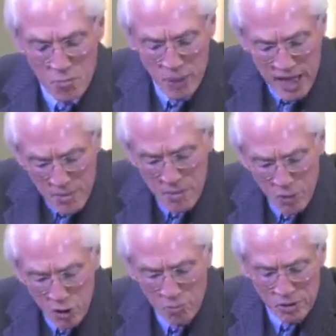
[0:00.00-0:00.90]
Baby
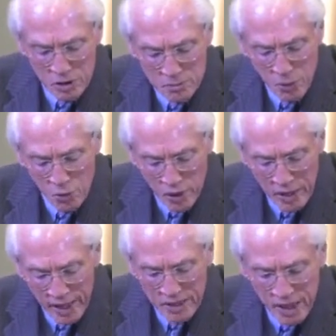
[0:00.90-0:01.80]
boomers, born
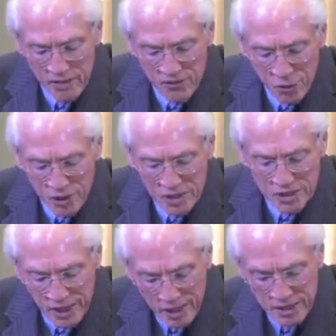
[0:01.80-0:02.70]

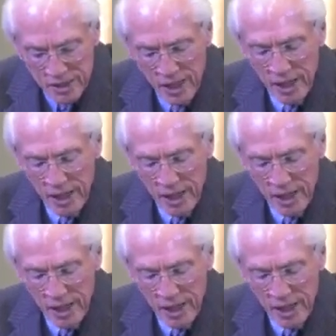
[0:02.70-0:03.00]
1946